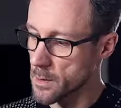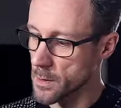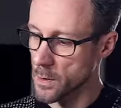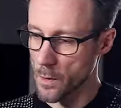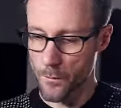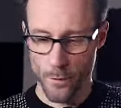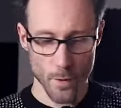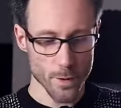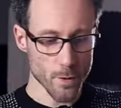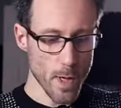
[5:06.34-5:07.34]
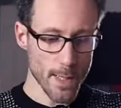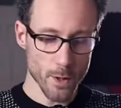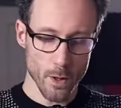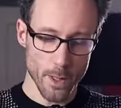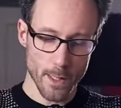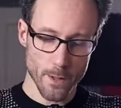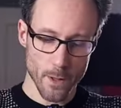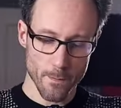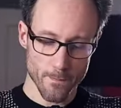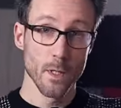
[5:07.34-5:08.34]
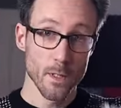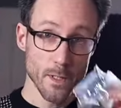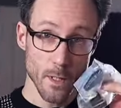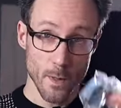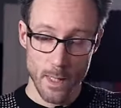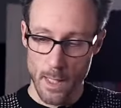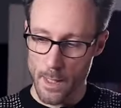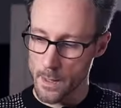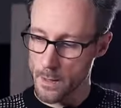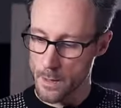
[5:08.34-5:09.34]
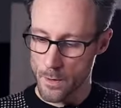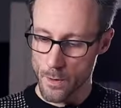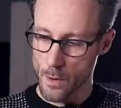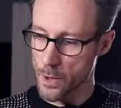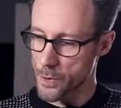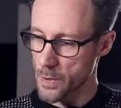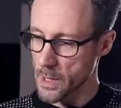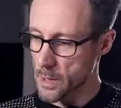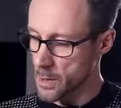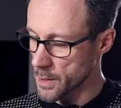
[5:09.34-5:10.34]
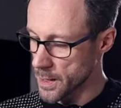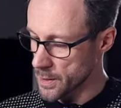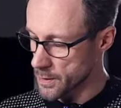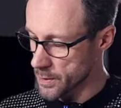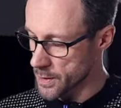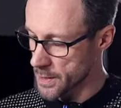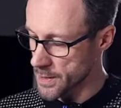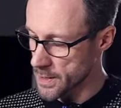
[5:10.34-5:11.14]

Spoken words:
look for the right connector. So we got the Nutric connector. This